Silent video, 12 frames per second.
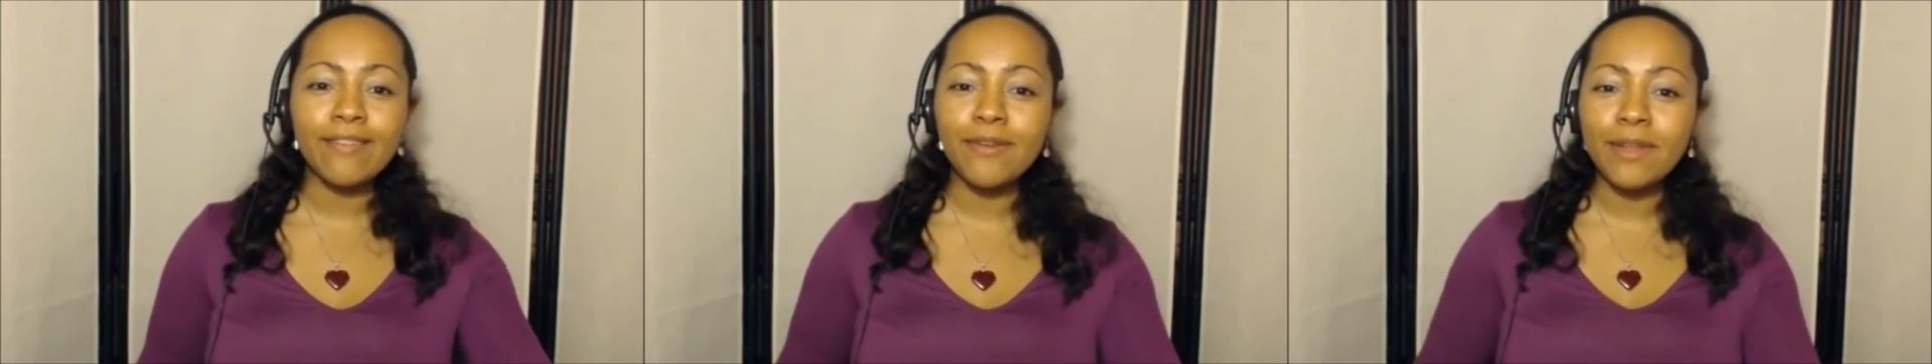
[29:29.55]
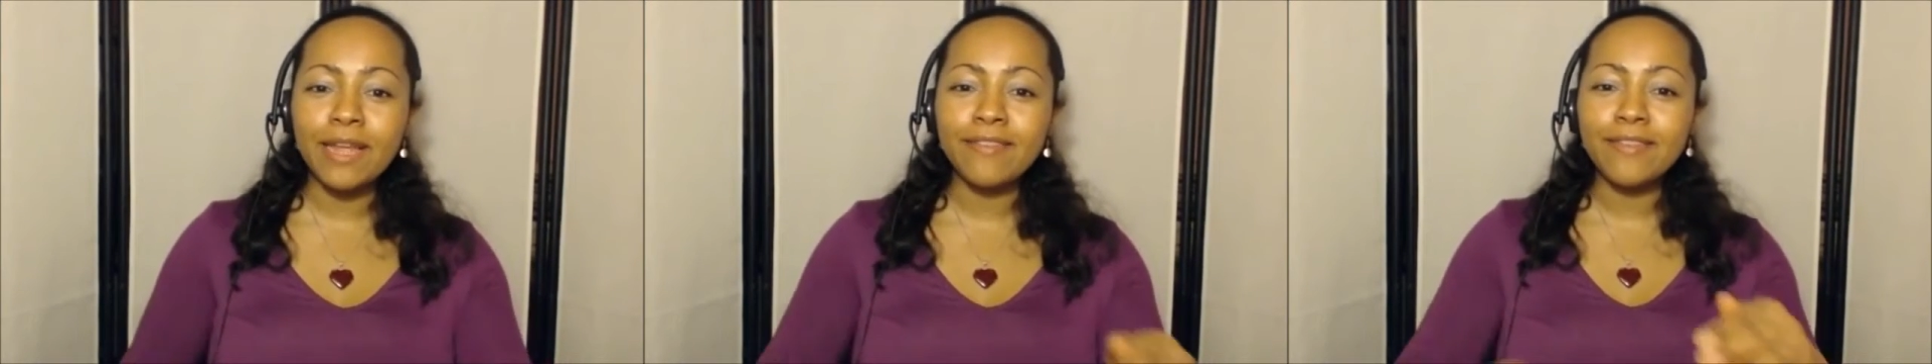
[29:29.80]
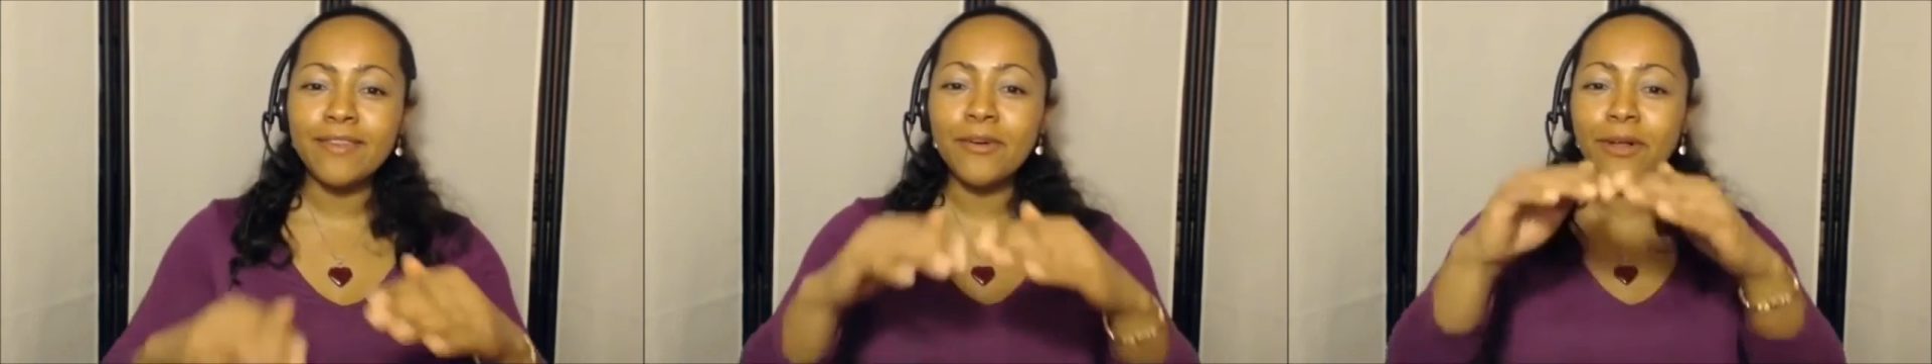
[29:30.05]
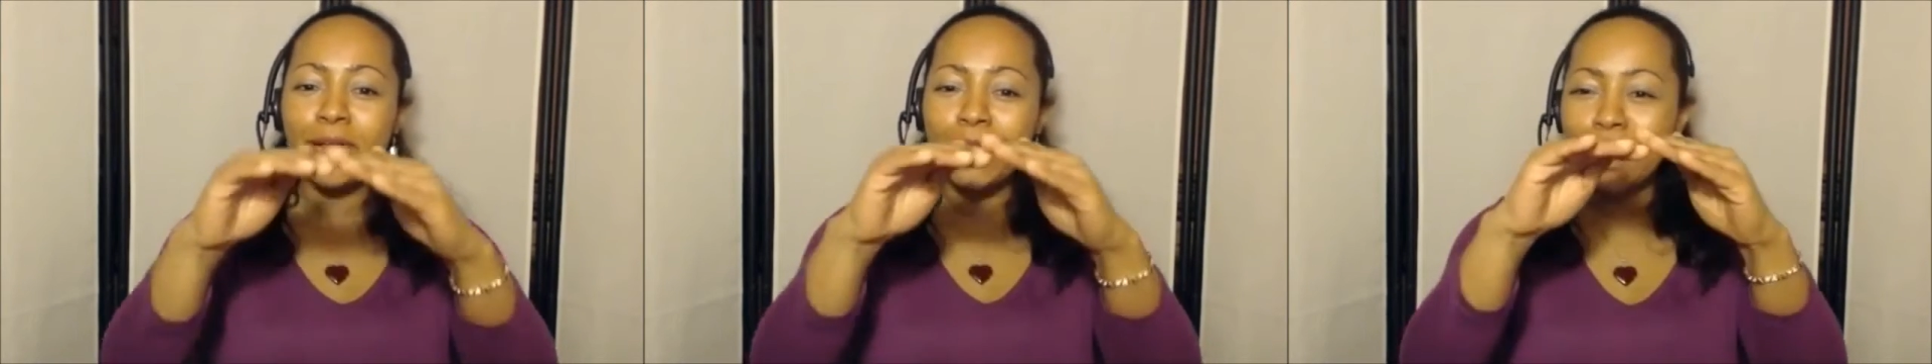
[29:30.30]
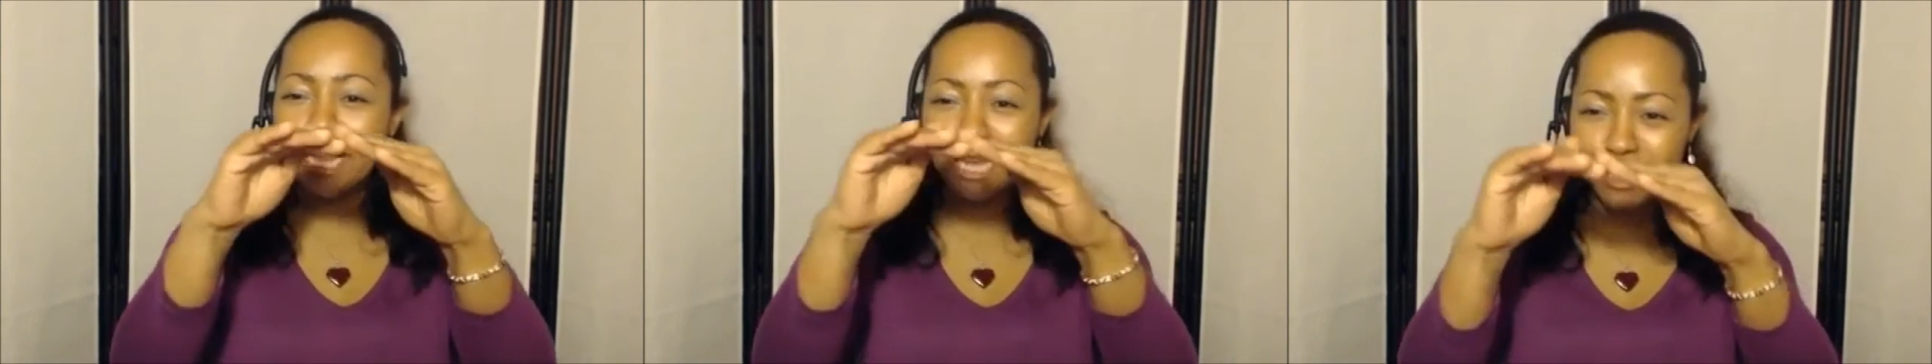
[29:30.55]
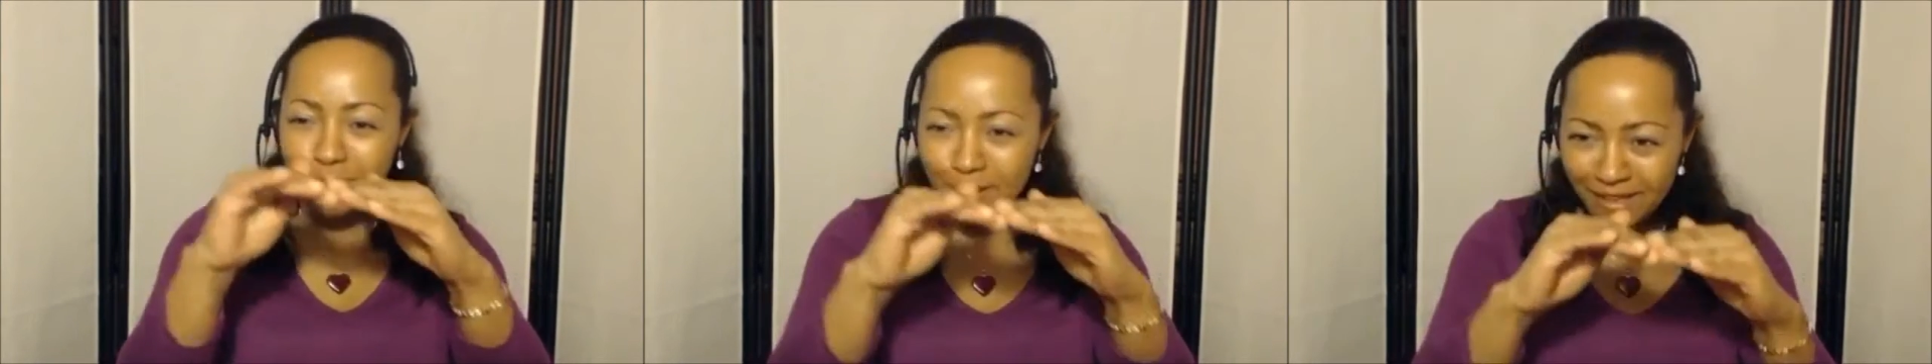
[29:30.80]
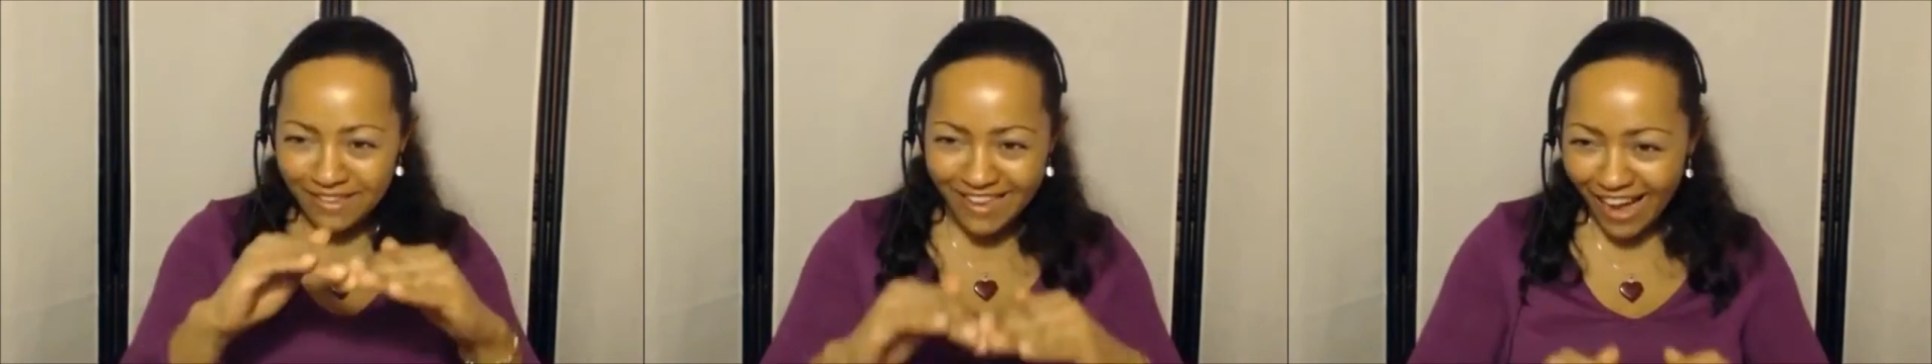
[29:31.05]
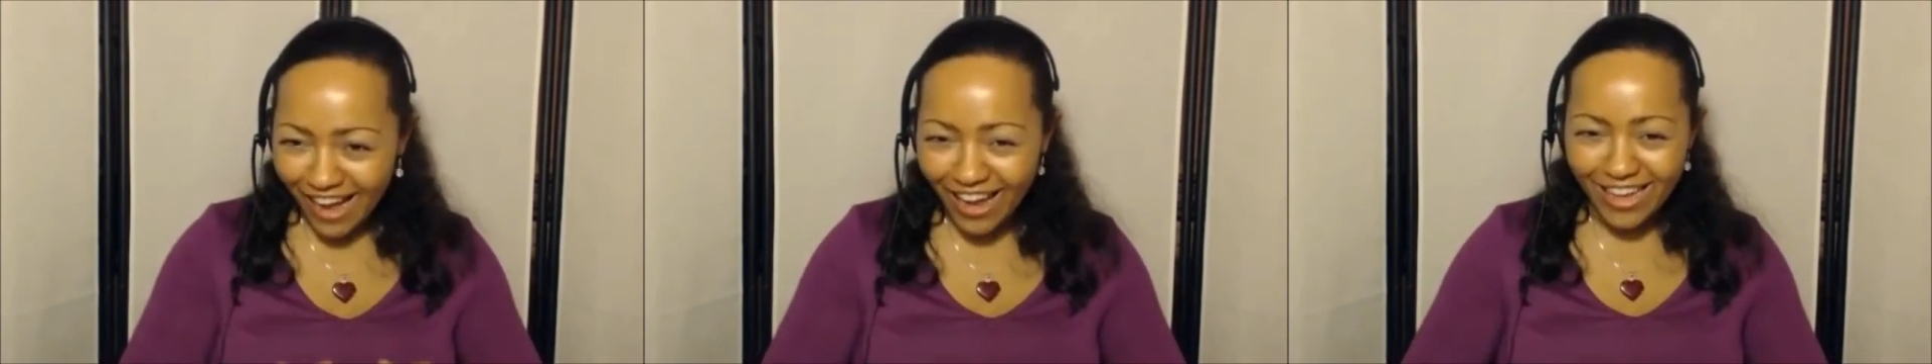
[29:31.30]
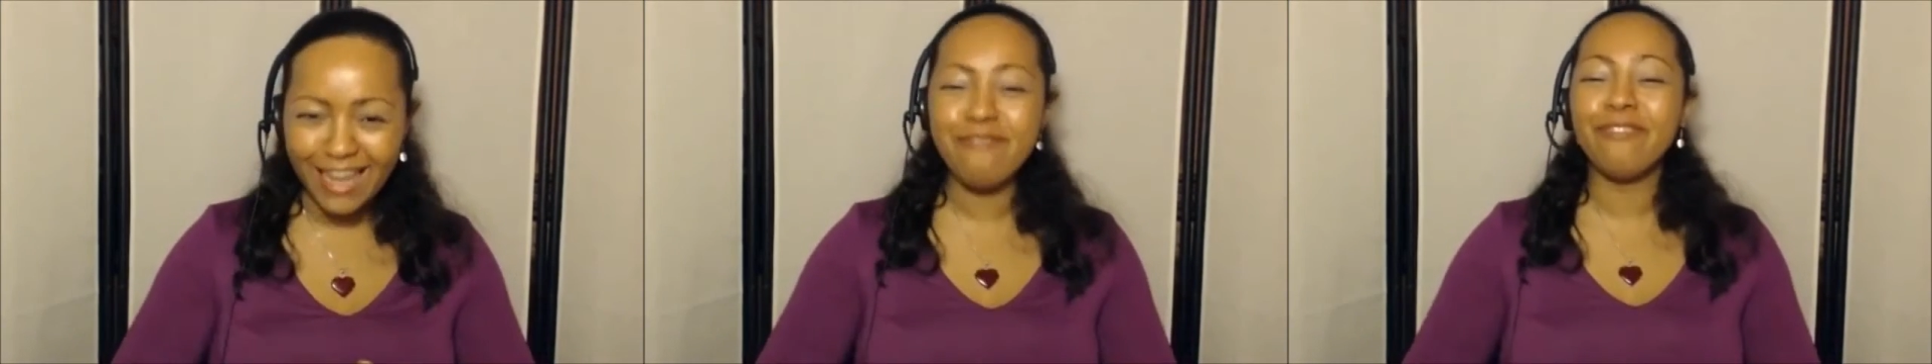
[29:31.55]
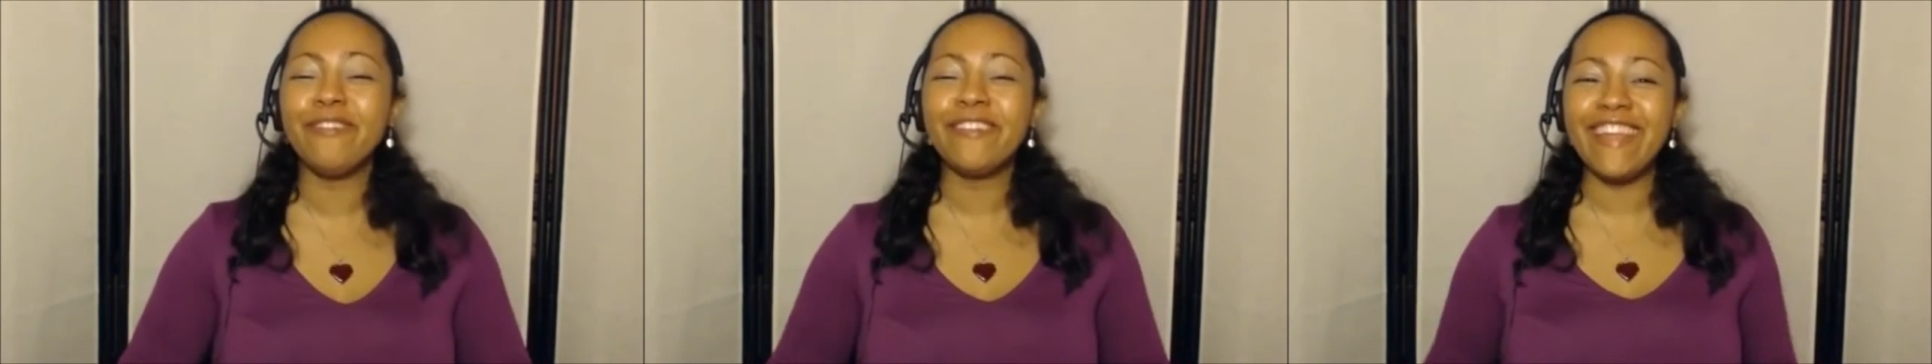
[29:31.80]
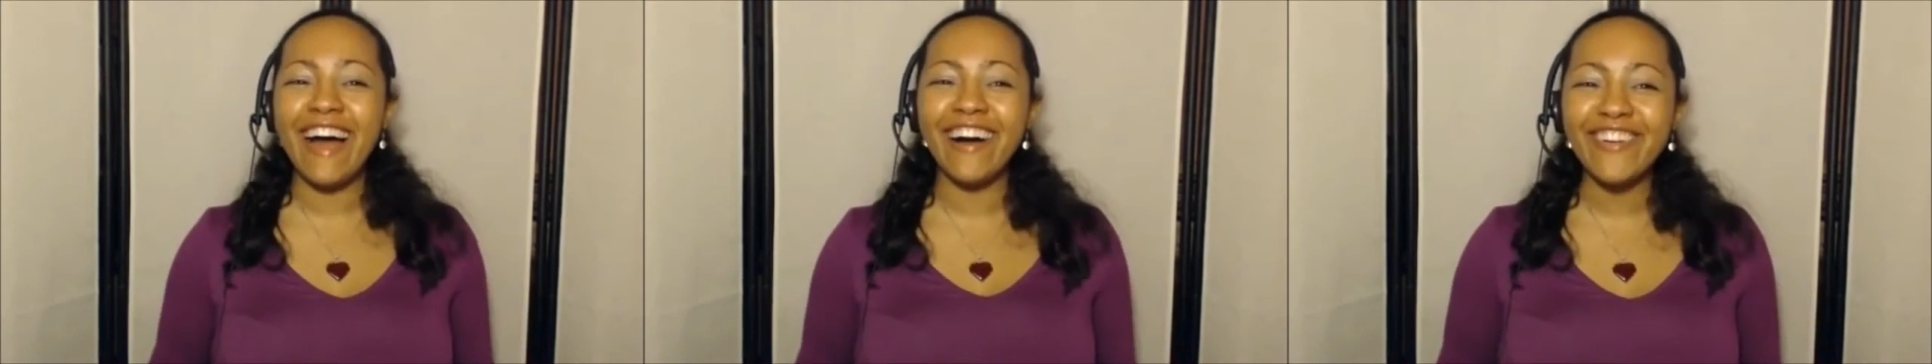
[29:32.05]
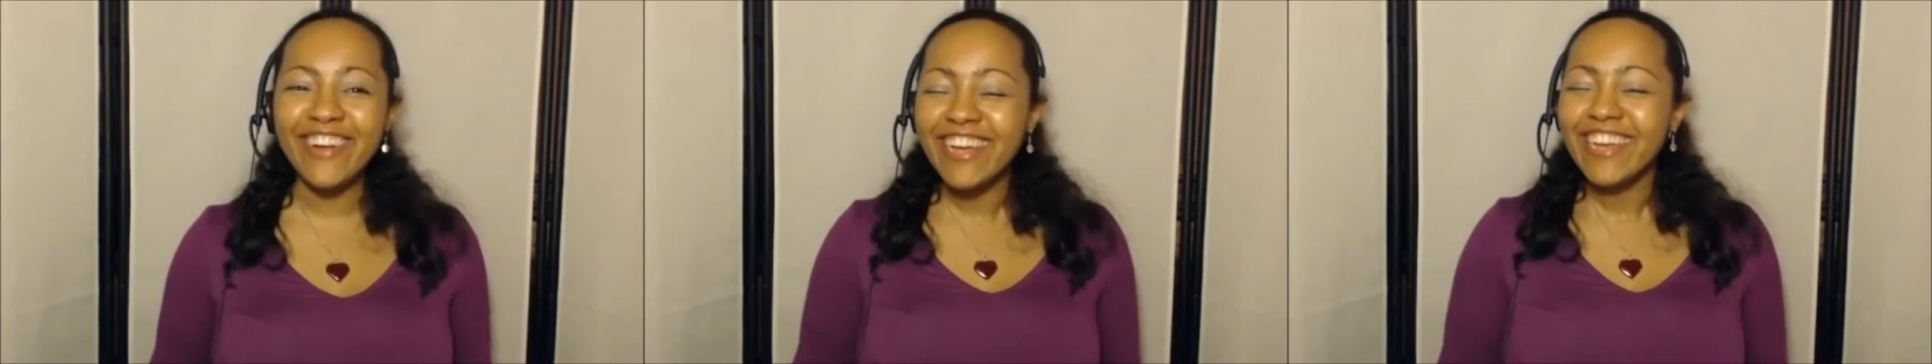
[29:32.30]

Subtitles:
so let's go a little bit down.